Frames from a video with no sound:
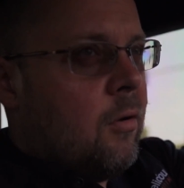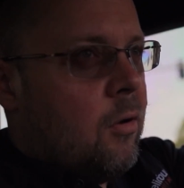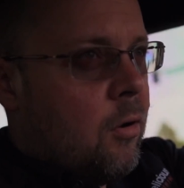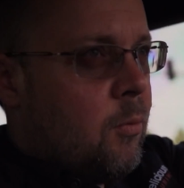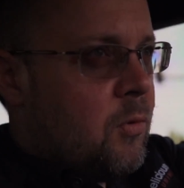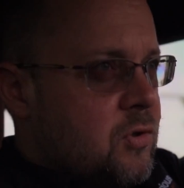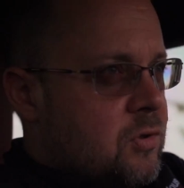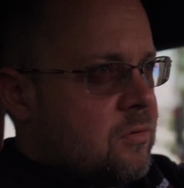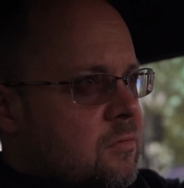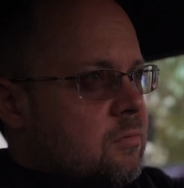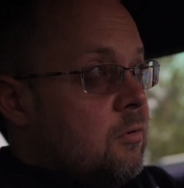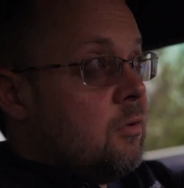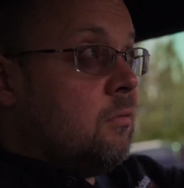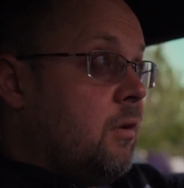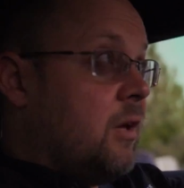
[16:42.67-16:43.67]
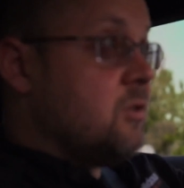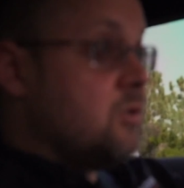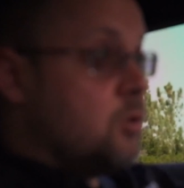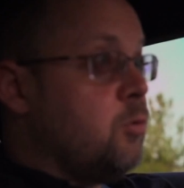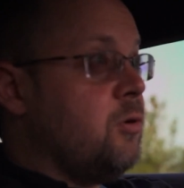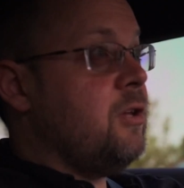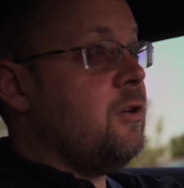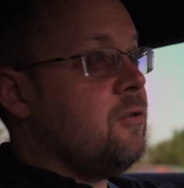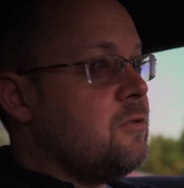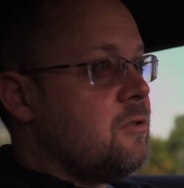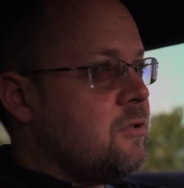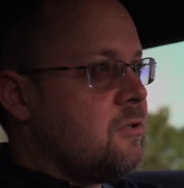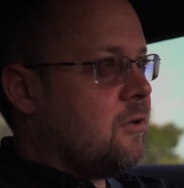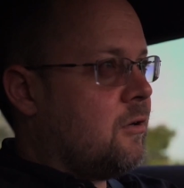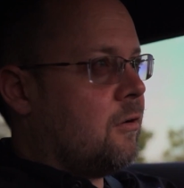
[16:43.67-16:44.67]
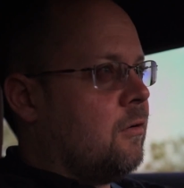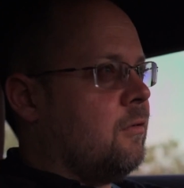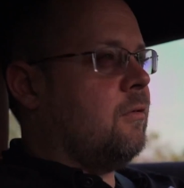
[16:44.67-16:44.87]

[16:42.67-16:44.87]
Almost, well, actually 20 years this year.